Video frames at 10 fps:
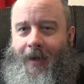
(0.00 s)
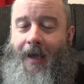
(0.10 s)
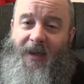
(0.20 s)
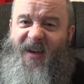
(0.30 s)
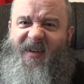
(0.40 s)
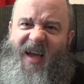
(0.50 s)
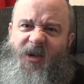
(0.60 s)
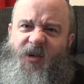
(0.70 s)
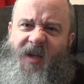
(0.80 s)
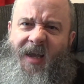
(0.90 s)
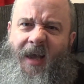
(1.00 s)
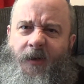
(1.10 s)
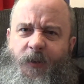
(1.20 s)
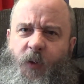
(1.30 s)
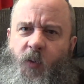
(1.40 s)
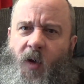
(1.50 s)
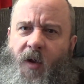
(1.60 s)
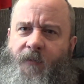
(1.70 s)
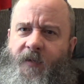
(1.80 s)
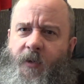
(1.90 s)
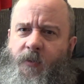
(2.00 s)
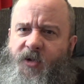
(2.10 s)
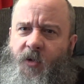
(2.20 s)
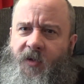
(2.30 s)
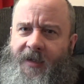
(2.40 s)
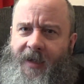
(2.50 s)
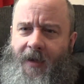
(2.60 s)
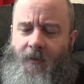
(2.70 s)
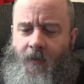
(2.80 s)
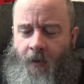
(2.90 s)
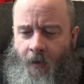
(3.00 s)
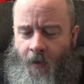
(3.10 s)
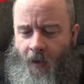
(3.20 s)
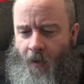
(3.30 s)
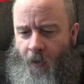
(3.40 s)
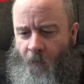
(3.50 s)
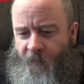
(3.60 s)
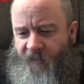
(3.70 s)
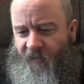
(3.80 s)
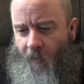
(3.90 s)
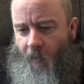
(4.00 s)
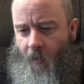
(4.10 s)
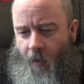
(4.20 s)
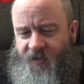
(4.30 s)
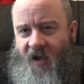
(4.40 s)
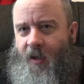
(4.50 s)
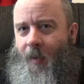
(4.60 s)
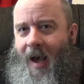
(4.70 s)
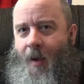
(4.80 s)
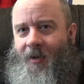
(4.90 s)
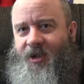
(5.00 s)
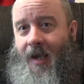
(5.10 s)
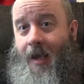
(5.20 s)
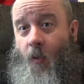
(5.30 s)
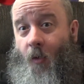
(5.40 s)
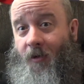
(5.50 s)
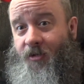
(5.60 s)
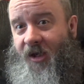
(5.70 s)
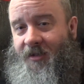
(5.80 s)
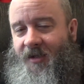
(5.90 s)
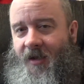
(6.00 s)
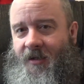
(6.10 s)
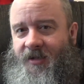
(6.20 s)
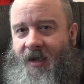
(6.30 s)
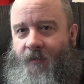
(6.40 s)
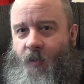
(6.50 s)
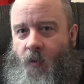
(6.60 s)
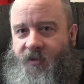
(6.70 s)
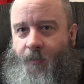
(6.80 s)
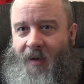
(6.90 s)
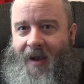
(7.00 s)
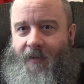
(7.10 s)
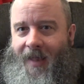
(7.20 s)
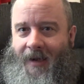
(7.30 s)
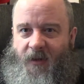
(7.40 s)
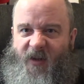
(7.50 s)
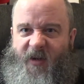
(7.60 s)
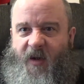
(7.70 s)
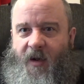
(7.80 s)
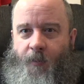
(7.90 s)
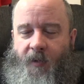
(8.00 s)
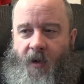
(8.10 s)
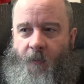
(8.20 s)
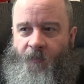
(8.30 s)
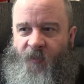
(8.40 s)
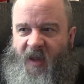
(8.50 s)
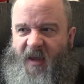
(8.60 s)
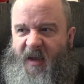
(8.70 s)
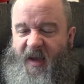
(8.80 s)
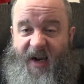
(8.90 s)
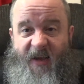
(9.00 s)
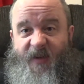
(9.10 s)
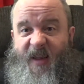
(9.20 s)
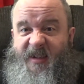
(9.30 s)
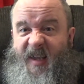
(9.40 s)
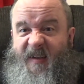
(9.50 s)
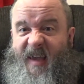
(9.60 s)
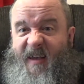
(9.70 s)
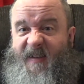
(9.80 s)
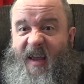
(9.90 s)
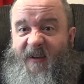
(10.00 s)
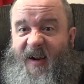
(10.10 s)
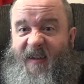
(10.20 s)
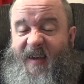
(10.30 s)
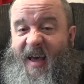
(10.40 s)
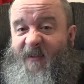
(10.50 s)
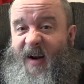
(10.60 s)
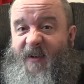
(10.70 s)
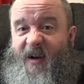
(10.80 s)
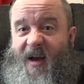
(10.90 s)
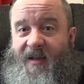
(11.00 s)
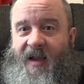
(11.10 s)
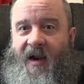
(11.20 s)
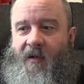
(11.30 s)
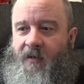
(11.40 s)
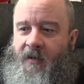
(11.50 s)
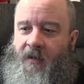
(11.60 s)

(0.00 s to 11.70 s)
I had a little interesting interlude while everything was cooling down. So, I was talking about how much I hate water chestnuts, and of course, the brat had to look it up and go, It even looks disgusting when it's got whatever on there.